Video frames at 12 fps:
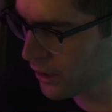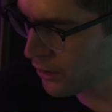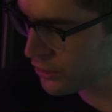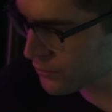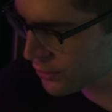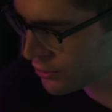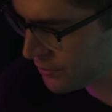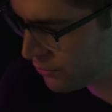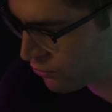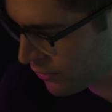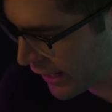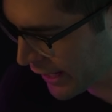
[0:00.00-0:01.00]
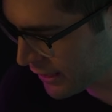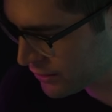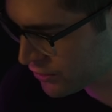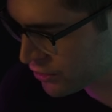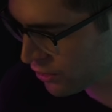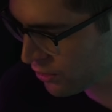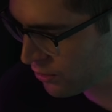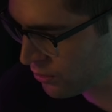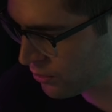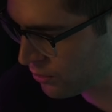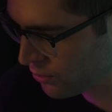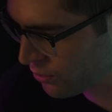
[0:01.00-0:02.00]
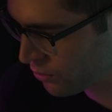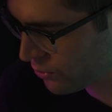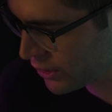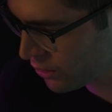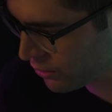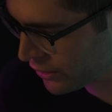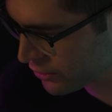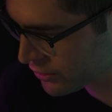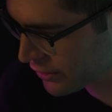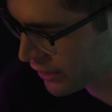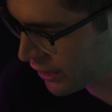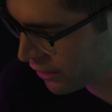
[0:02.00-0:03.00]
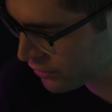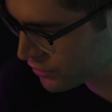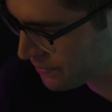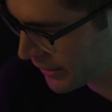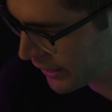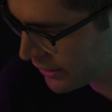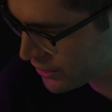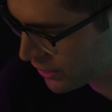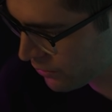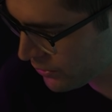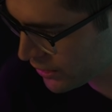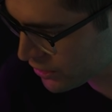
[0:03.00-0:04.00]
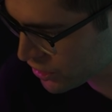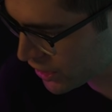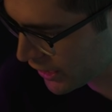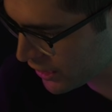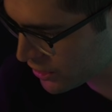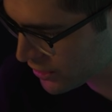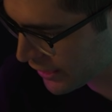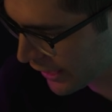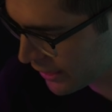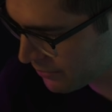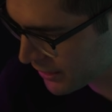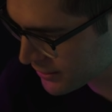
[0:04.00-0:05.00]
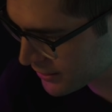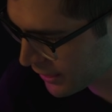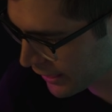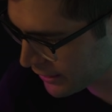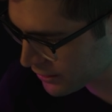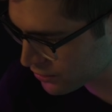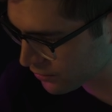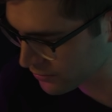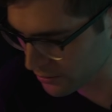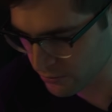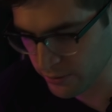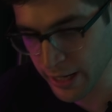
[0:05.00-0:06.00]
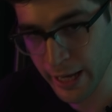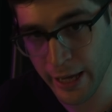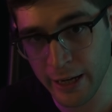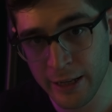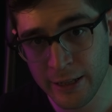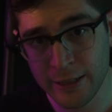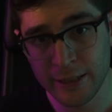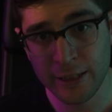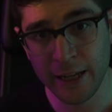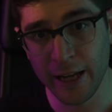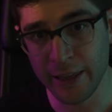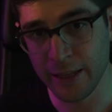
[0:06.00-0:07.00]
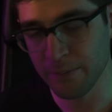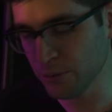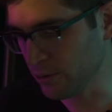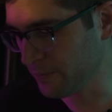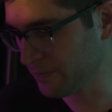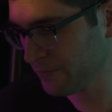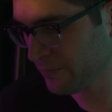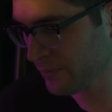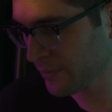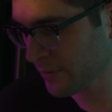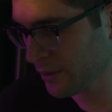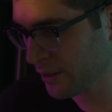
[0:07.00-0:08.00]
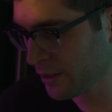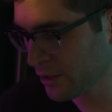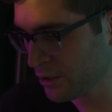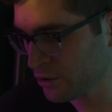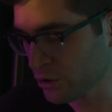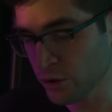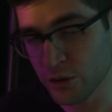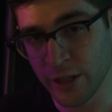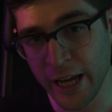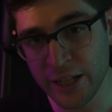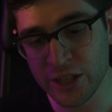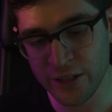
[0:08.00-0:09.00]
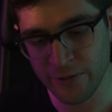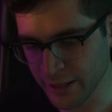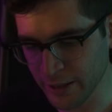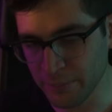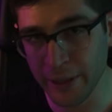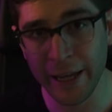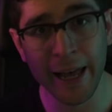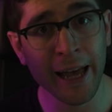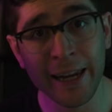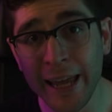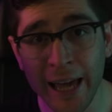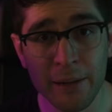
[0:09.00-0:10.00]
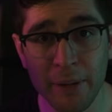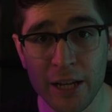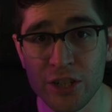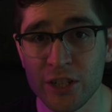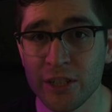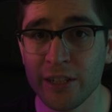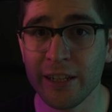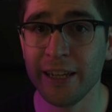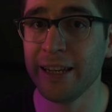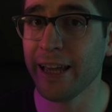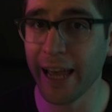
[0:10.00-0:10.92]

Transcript: are supposed to be red. So we go here to the colors page and we can change that by sliding this over to red and then boom. So your Night Shift can play any animation in